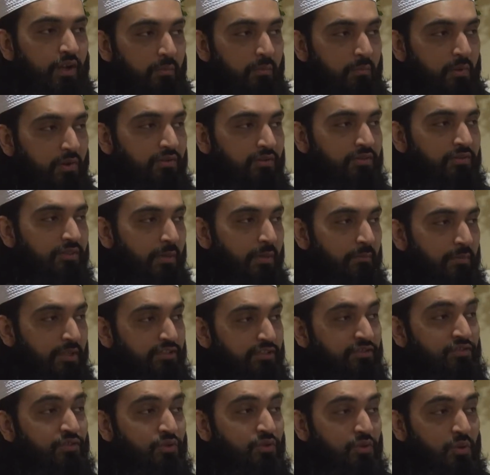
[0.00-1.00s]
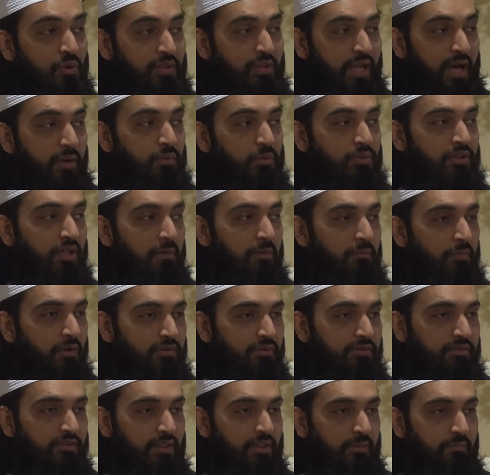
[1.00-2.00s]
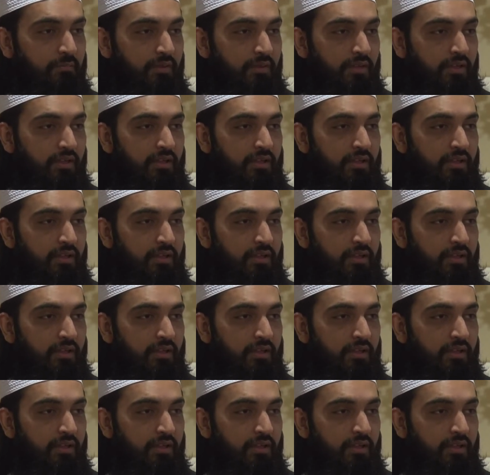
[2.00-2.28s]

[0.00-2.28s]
amongst them. He stood out amongst them.